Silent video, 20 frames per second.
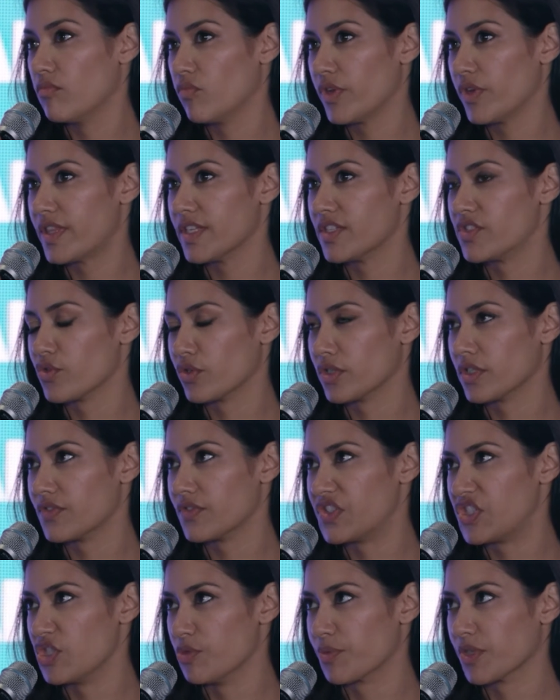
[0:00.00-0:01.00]
with this sort
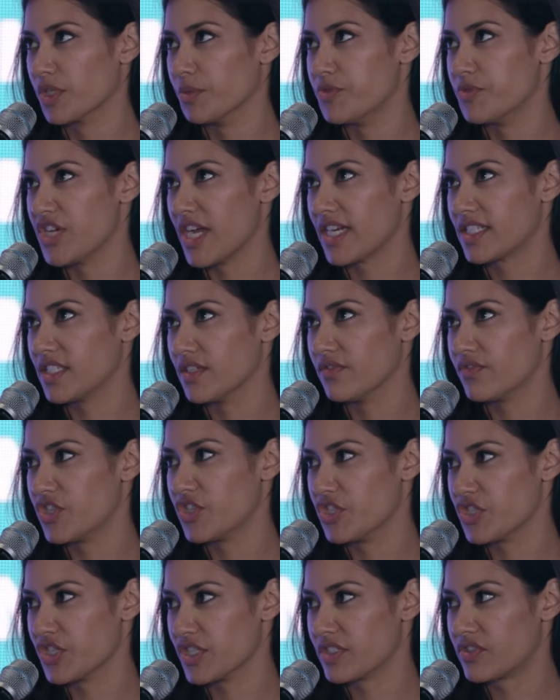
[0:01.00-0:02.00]
of super objective
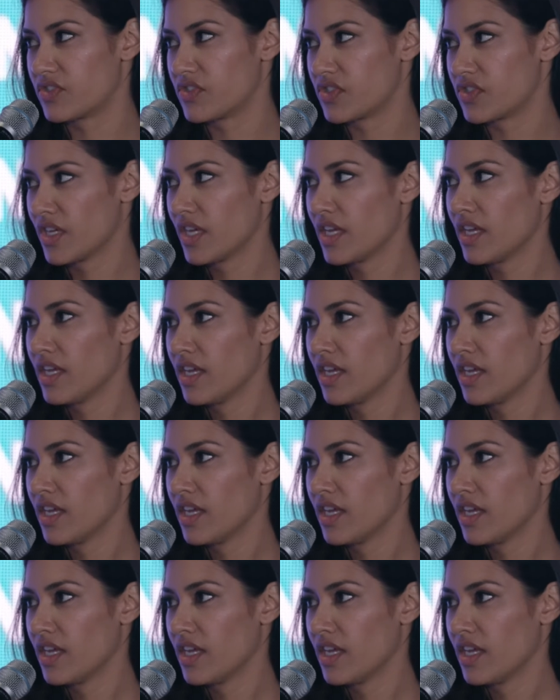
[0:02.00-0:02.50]
to just